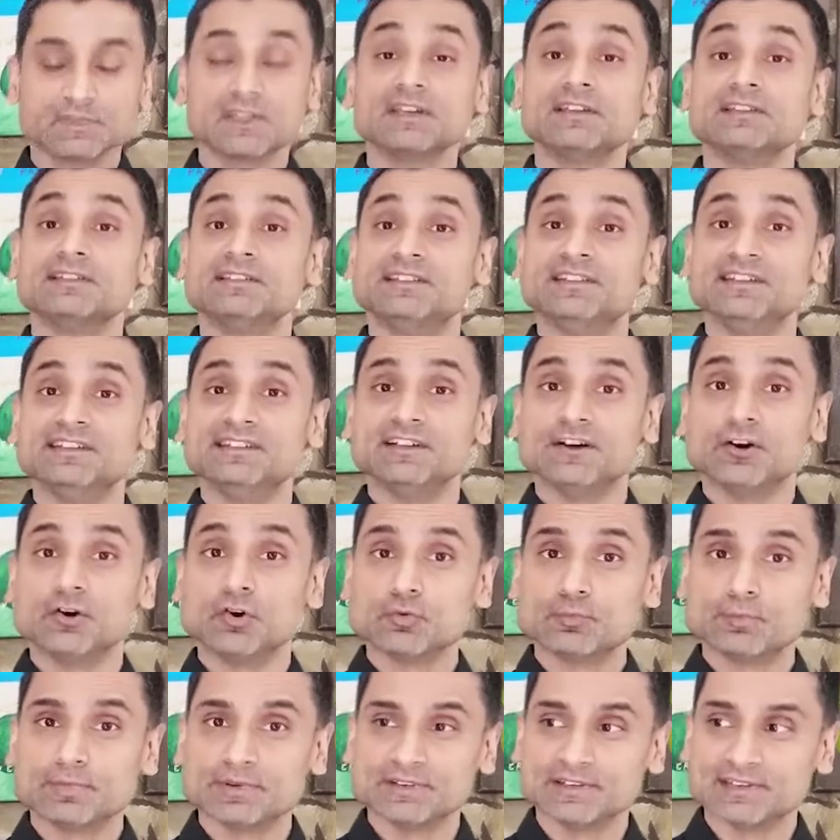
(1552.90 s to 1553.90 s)
The
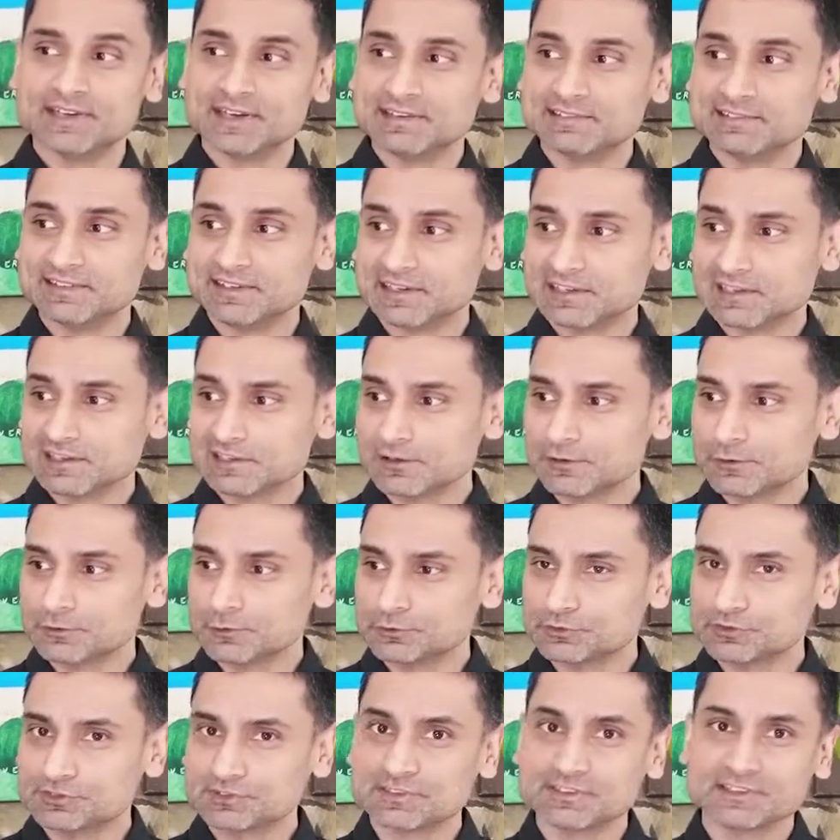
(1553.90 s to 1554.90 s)
open and the
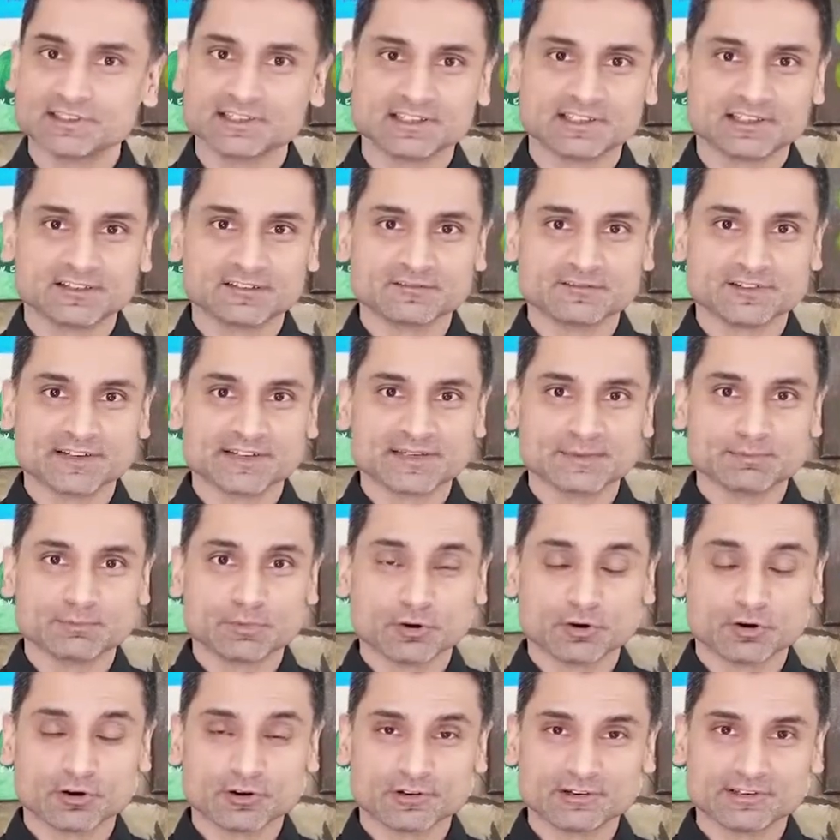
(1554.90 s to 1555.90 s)
close of a
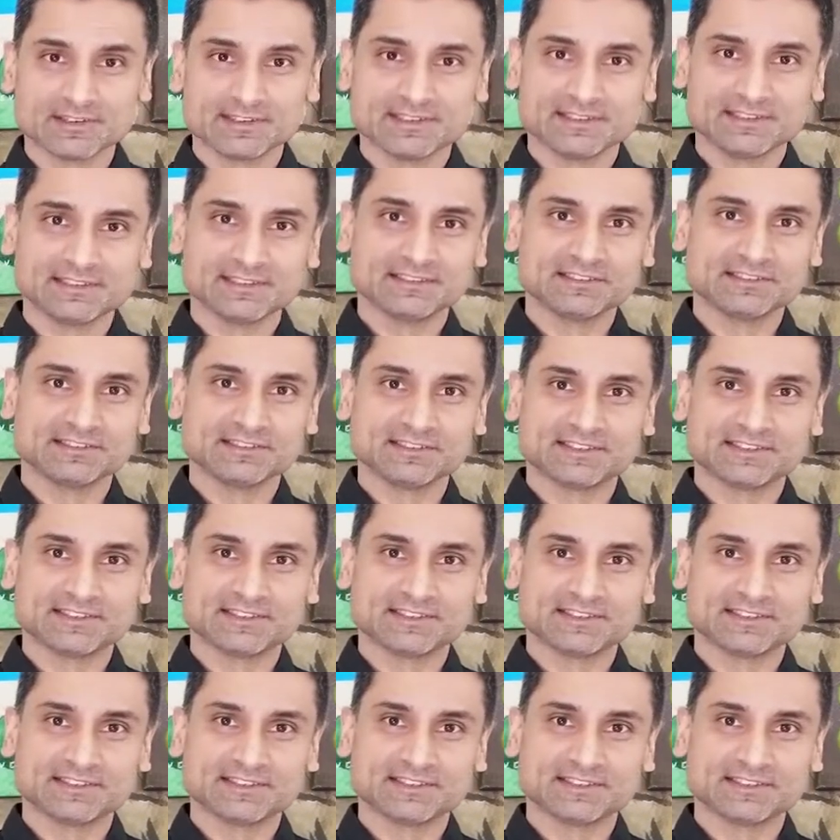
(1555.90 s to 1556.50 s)
bar is